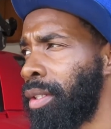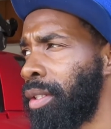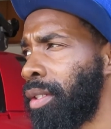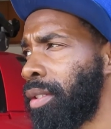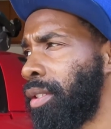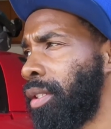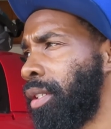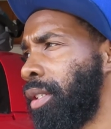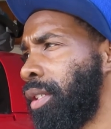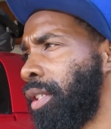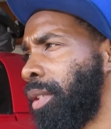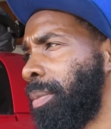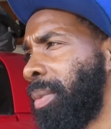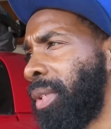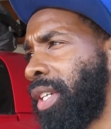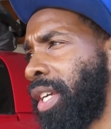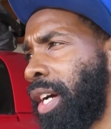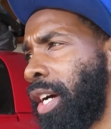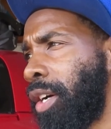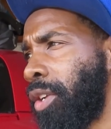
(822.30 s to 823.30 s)
Hit my
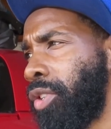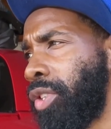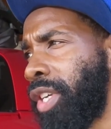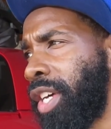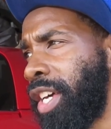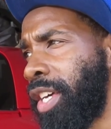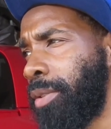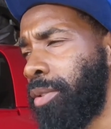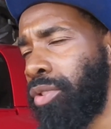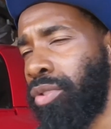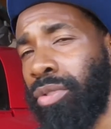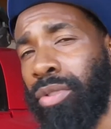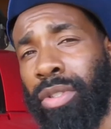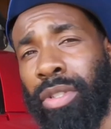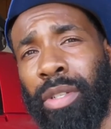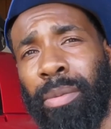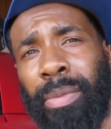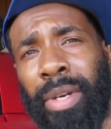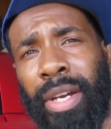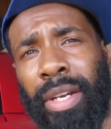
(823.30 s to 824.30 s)
dog James
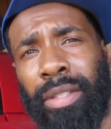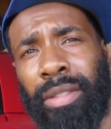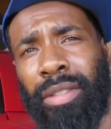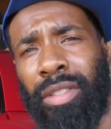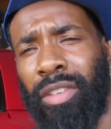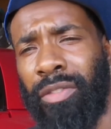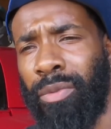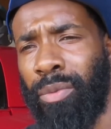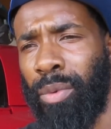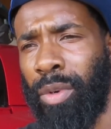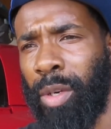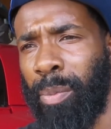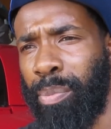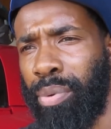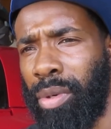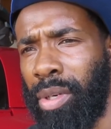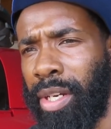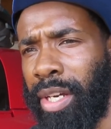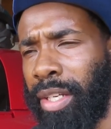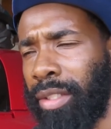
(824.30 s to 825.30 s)
Jr., man, see if you wanna
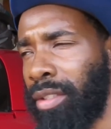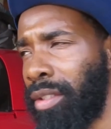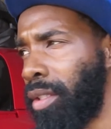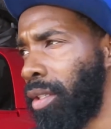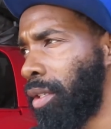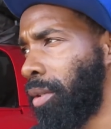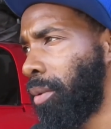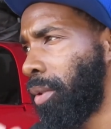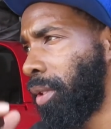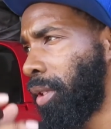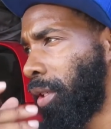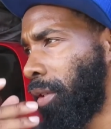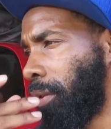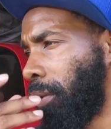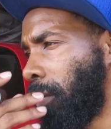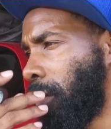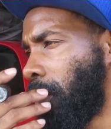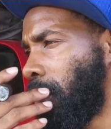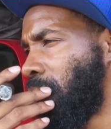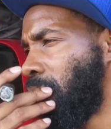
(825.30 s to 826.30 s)
put it out today or whatever.
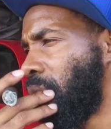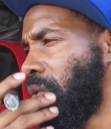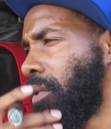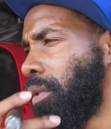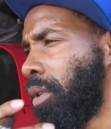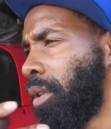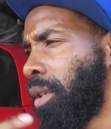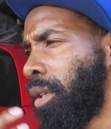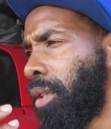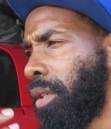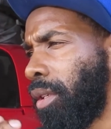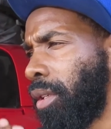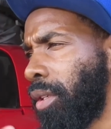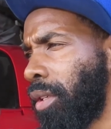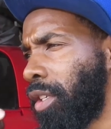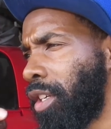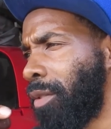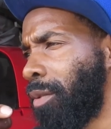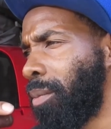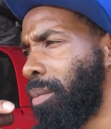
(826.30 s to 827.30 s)
Hit a
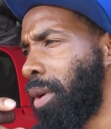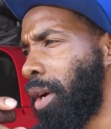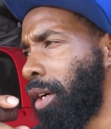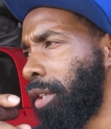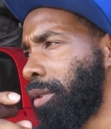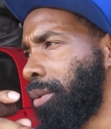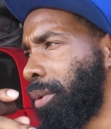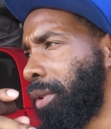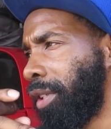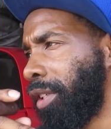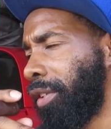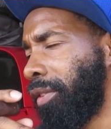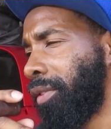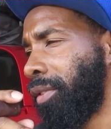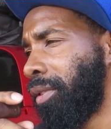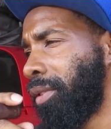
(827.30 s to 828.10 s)
couple blocks or whatever.